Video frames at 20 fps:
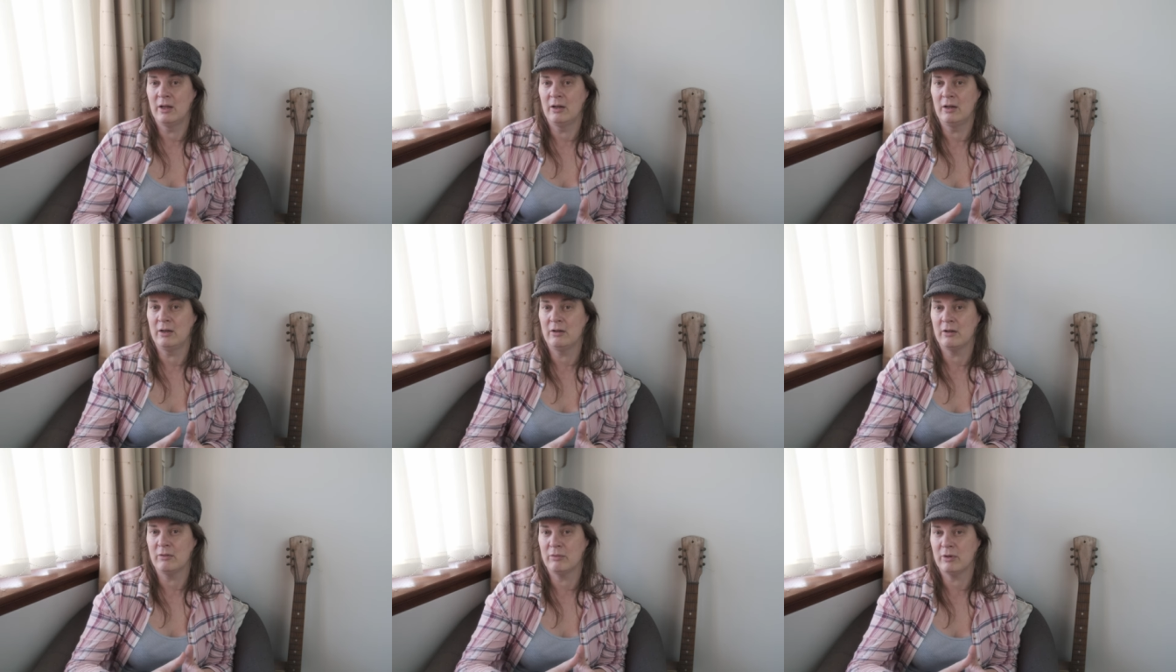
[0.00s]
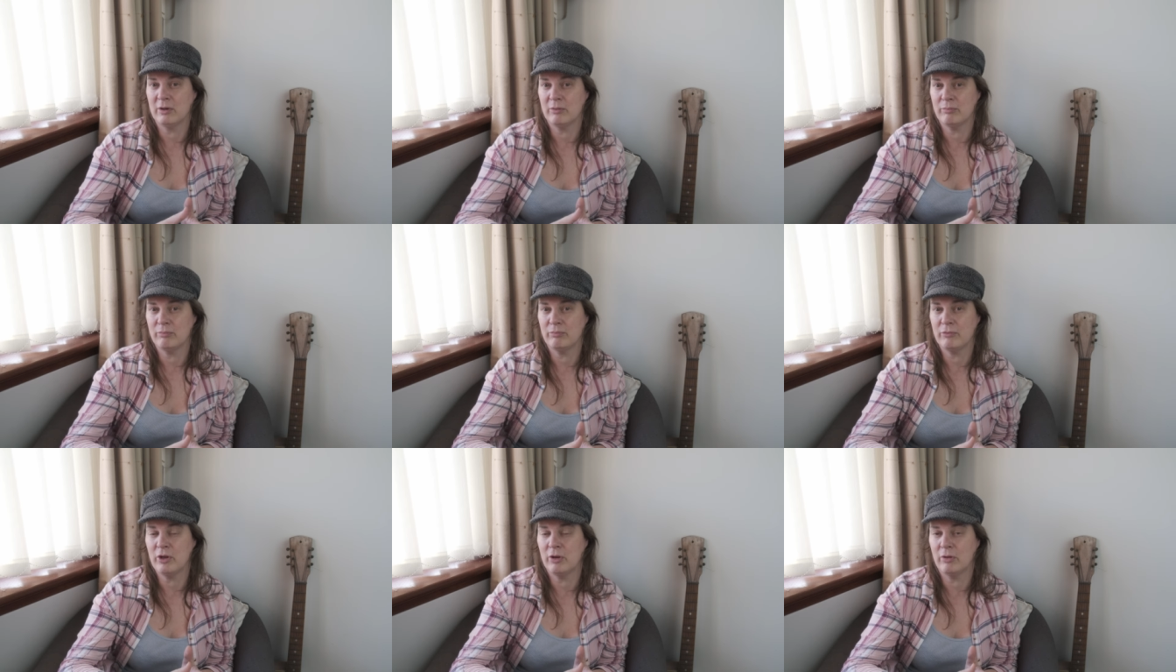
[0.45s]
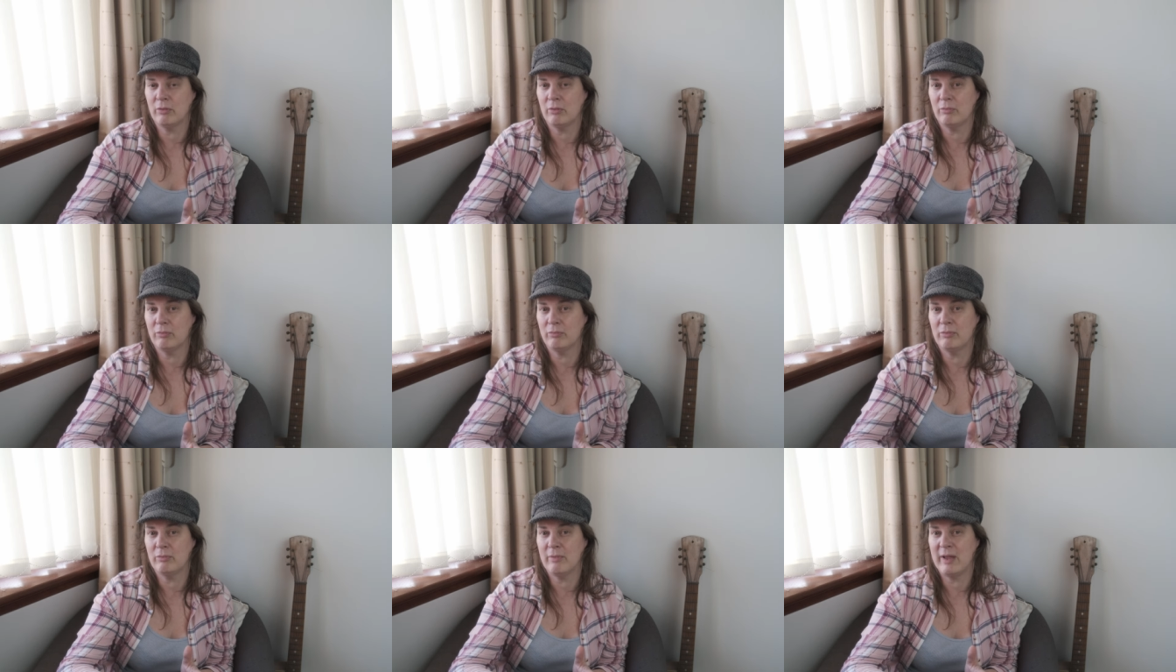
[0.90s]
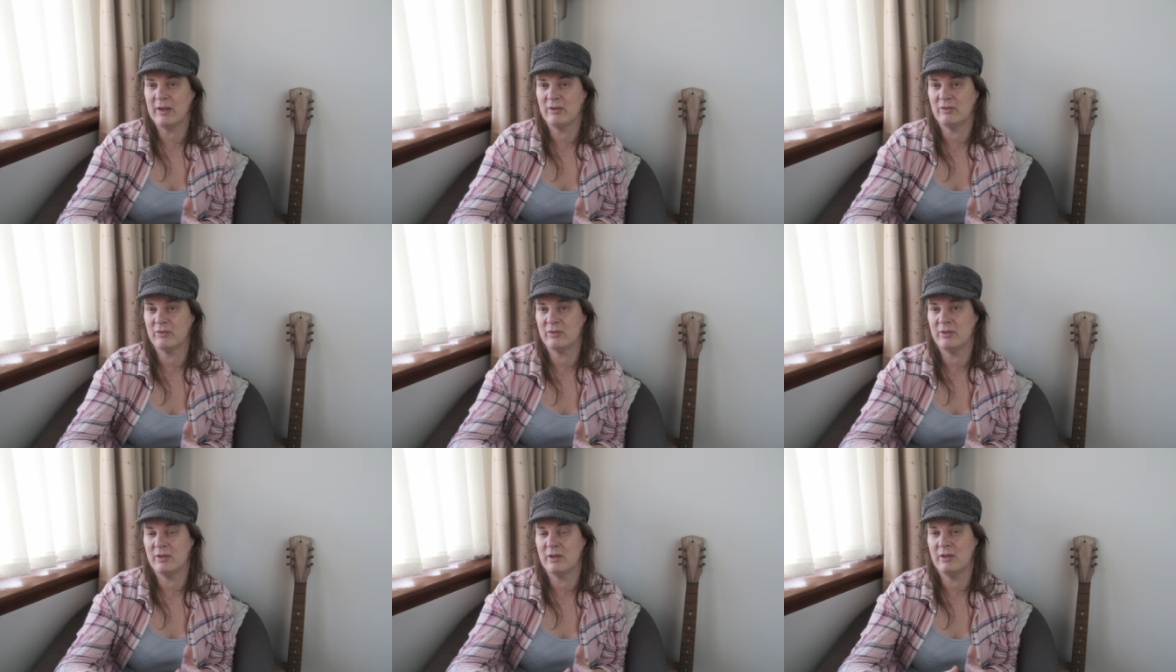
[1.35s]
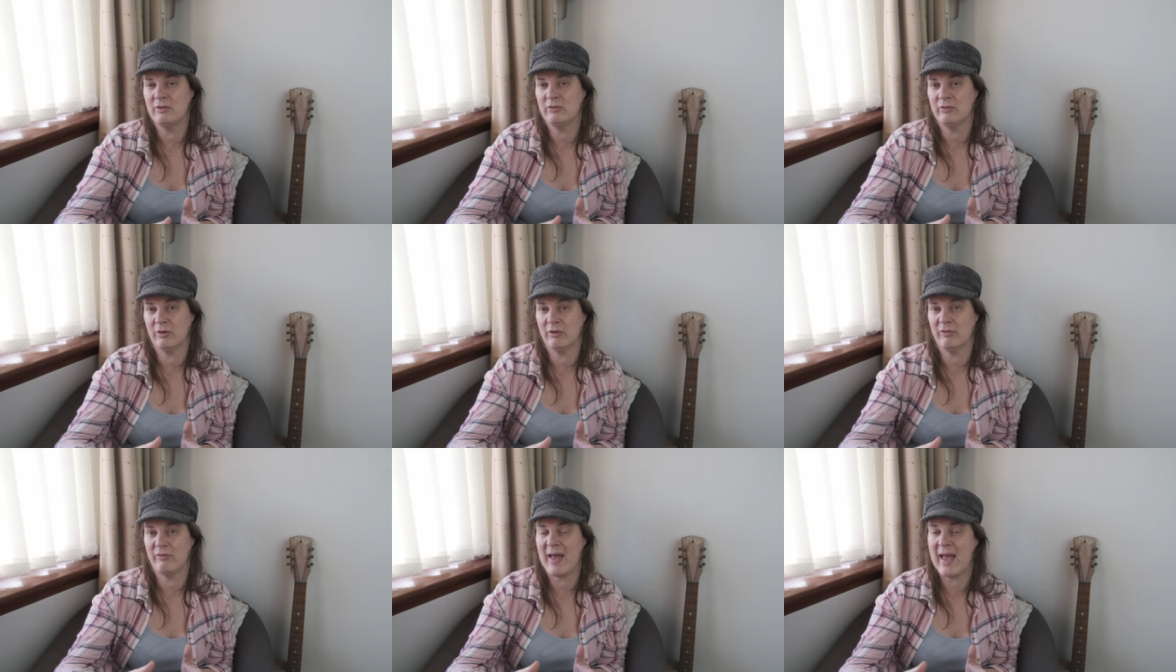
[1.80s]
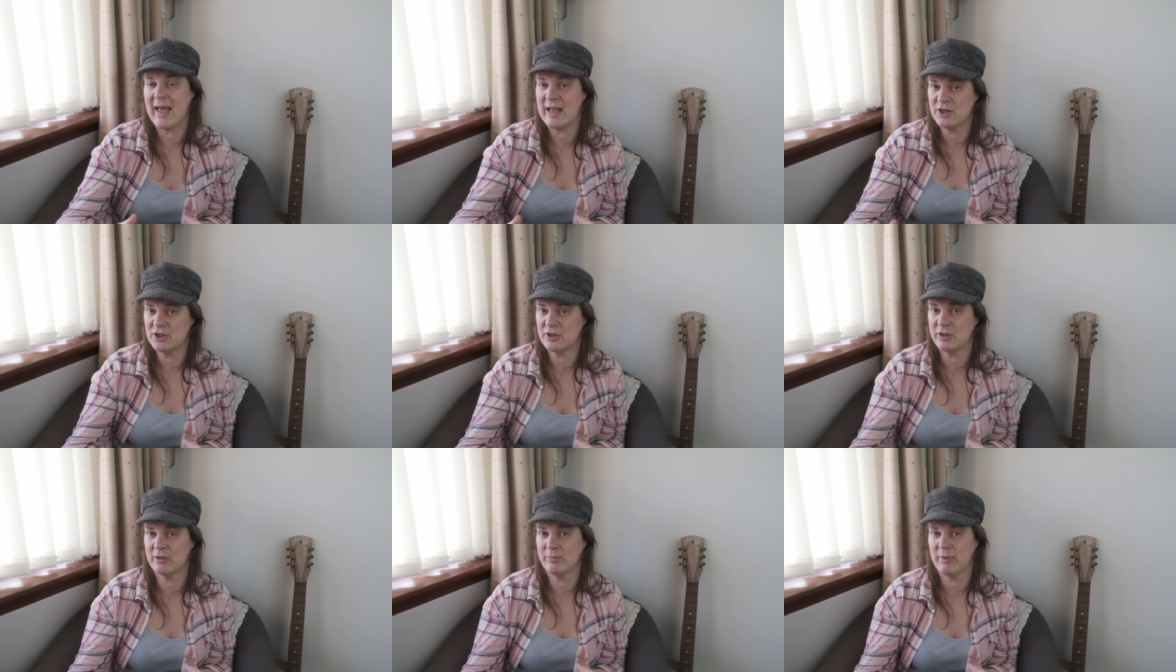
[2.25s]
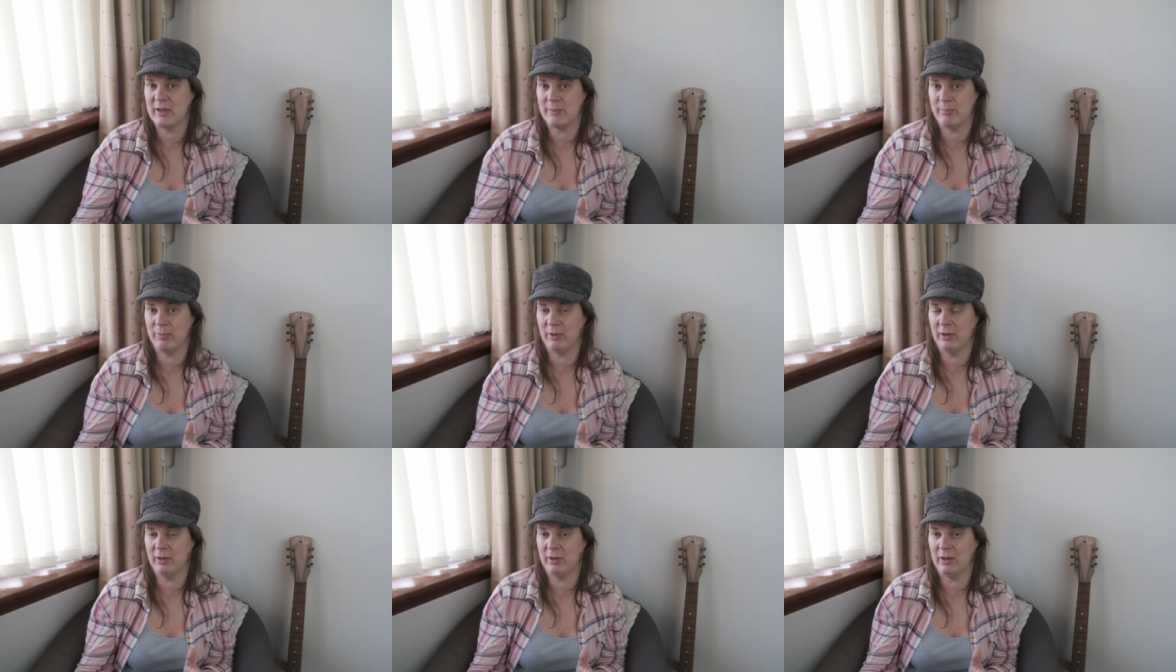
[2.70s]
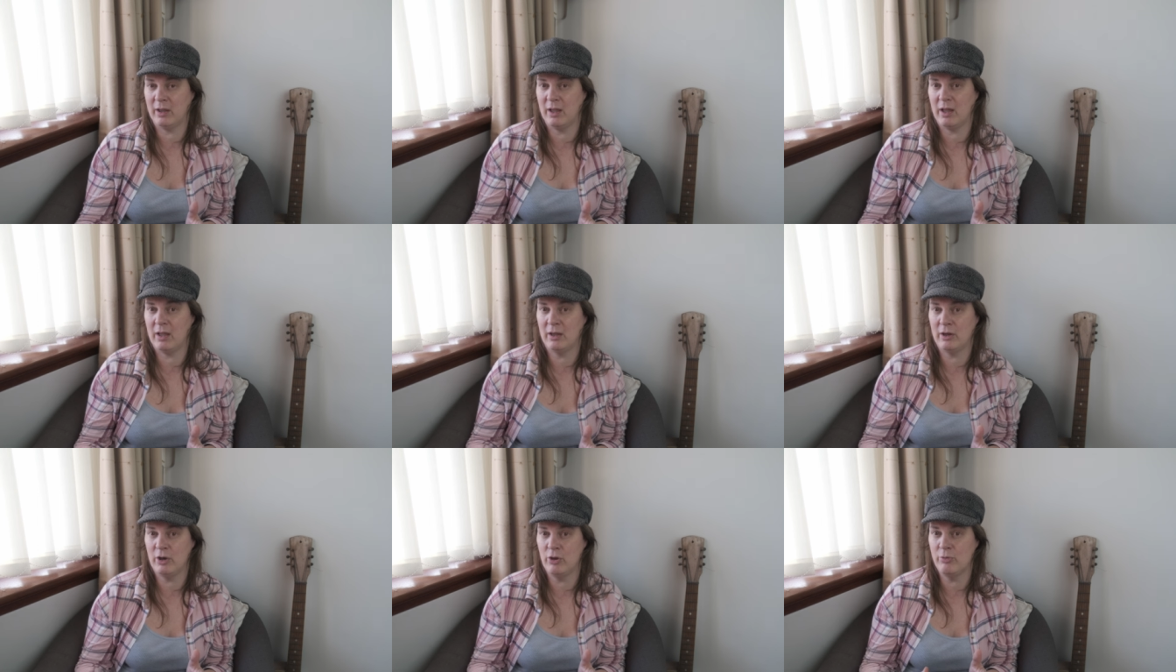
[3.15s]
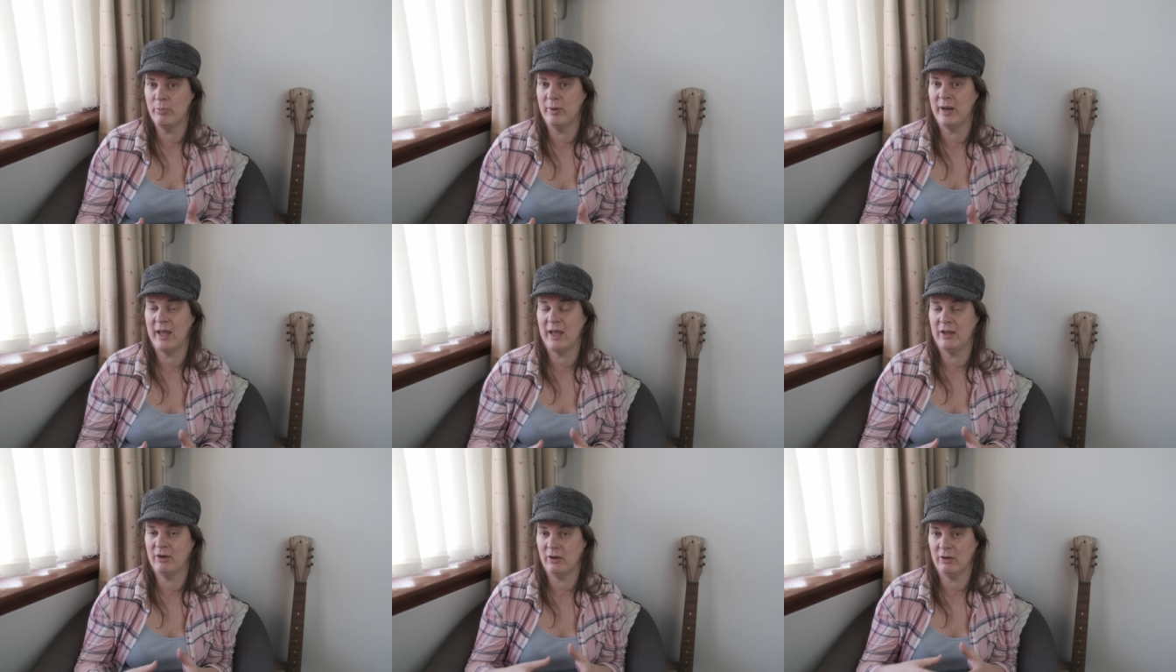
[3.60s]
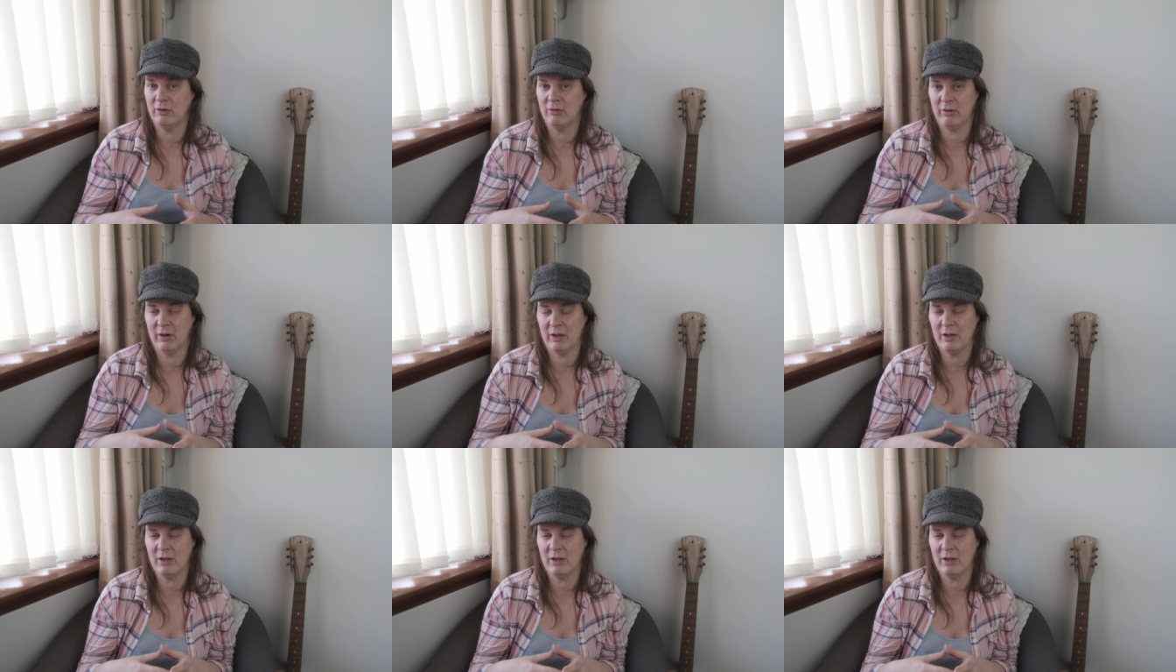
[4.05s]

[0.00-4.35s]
you know, makes the sort of edge of the people illuminated and,